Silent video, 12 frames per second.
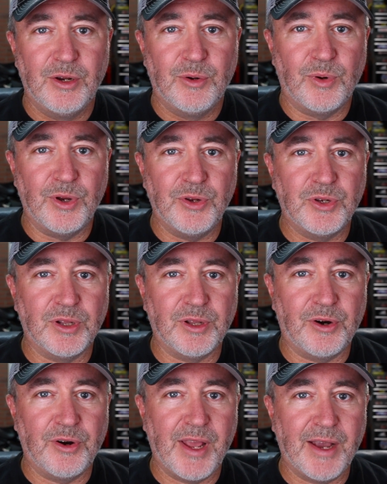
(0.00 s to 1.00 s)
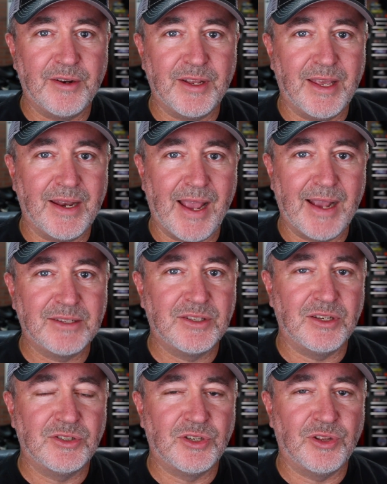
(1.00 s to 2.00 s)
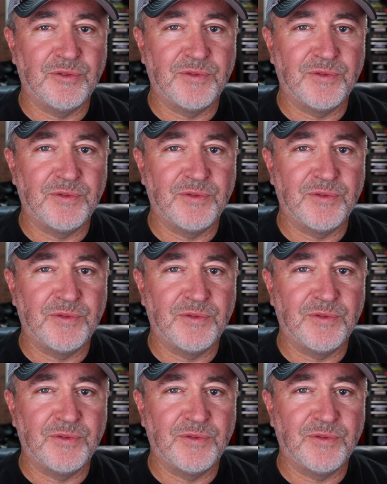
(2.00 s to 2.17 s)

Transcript: where you can learn how to get access to the